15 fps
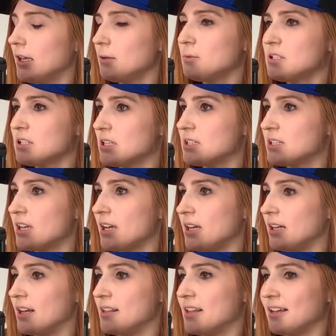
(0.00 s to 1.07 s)
It was
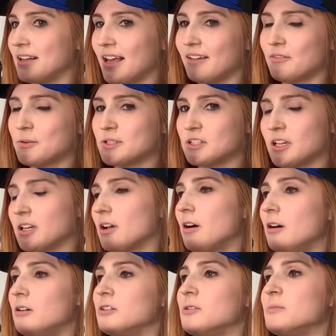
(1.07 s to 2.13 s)
insane. And then everyone's like,
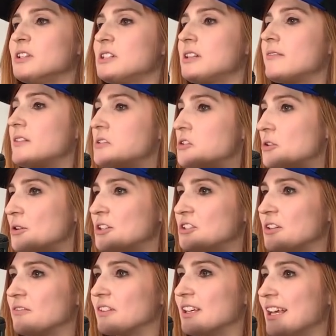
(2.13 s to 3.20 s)
"Oh, you must have
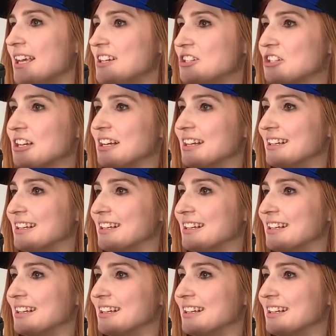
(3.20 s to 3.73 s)
enjoyed your vacation."